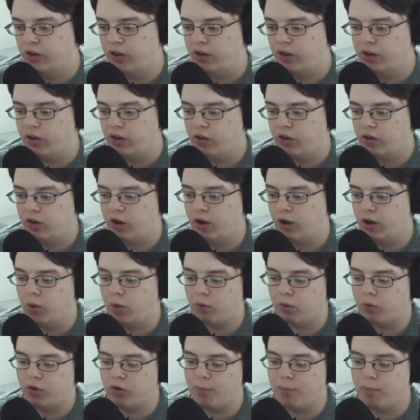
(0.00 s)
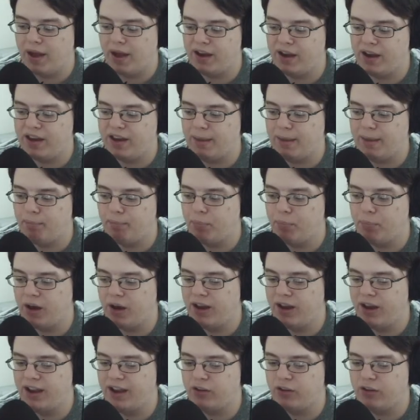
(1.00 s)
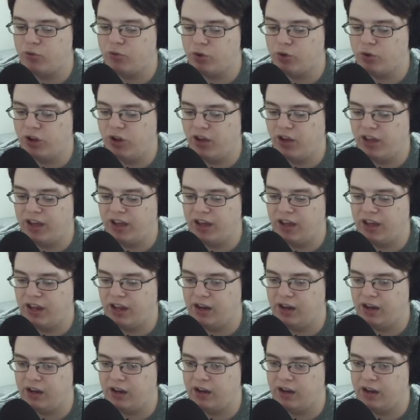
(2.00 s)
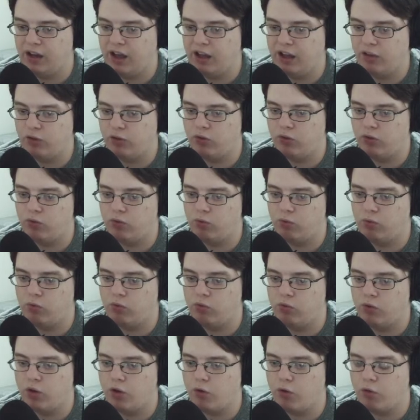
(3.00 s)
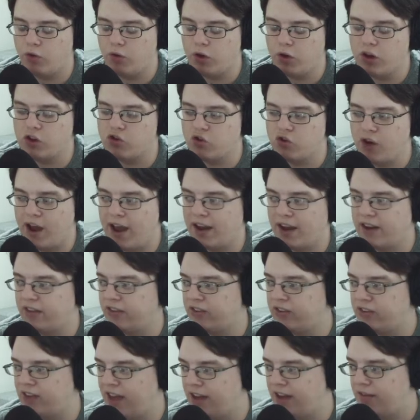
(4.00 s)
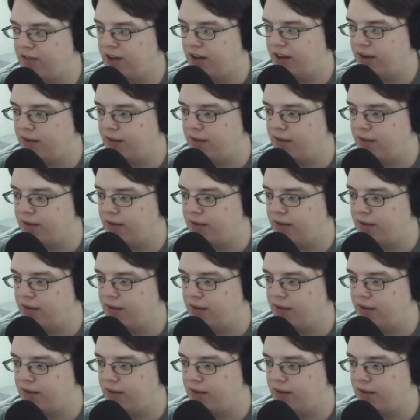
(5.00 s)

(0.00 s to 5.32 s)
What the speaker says: humanity, but it's really trying to save it.